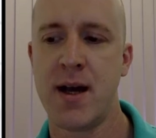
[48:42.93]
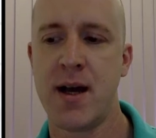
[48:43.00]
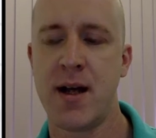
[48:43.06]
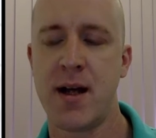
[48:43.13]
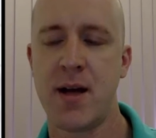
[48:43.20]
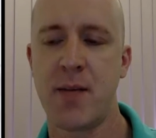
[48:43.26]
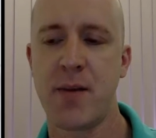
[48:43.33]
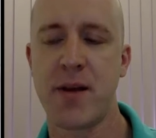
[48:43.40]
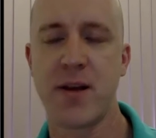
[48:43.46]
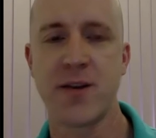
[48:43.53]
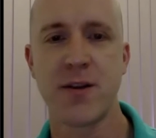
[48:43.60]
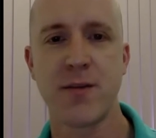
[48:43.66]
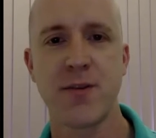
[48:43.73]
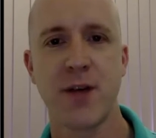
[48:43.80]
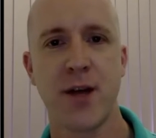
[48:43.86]
Uh,
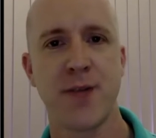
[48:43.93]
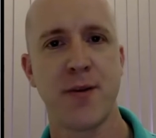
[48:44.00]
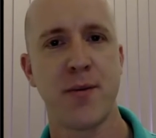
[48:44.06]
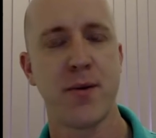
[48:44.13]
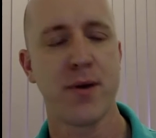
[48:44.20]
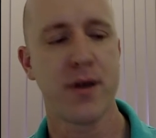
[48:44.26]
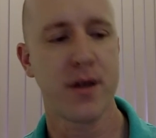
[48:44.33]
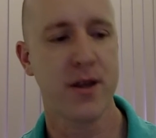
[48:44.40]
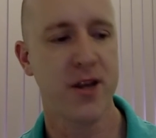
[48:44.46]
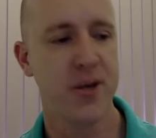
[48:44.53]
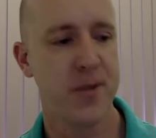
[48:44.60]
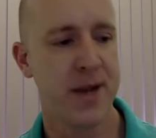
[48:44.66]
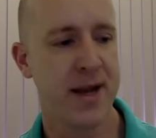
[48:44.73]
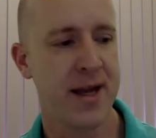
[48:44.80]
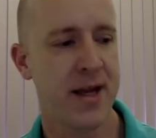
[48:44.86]
because sometimes people can
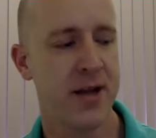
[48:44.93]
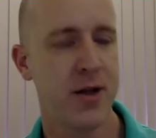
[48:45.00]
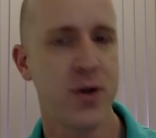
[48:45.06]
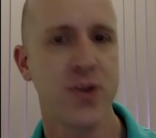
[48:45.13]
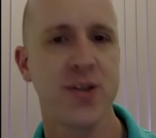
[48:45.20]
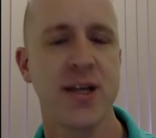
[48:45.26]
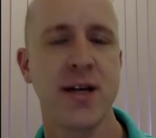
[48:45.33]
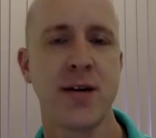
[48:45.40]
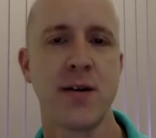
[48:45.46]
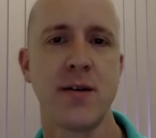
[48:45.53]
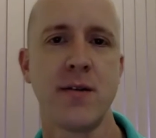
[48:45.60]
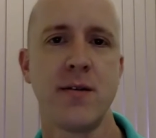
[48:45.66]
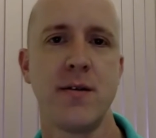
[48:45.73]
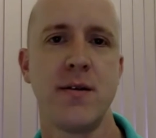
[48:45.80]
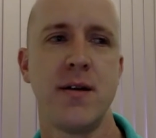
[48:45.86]
accumulate a new
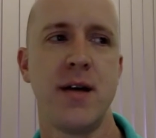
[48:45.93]
skill